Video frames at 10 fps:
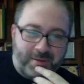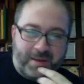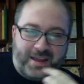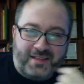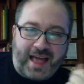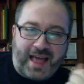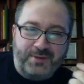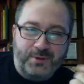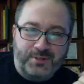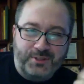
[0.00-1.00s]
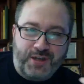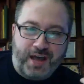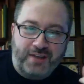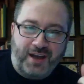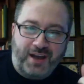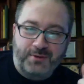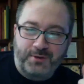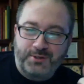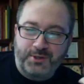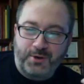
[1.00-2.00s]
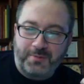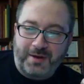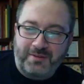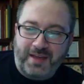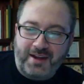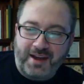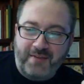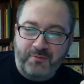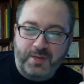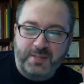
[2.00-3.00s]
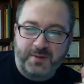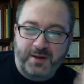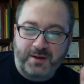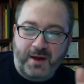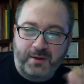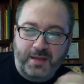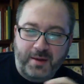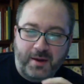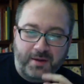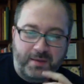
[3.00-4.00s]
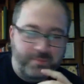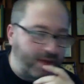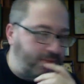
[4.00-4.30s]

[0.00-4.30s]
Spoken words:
make a lactose intolerant joke about 9.5 weeks, but I'll keep that.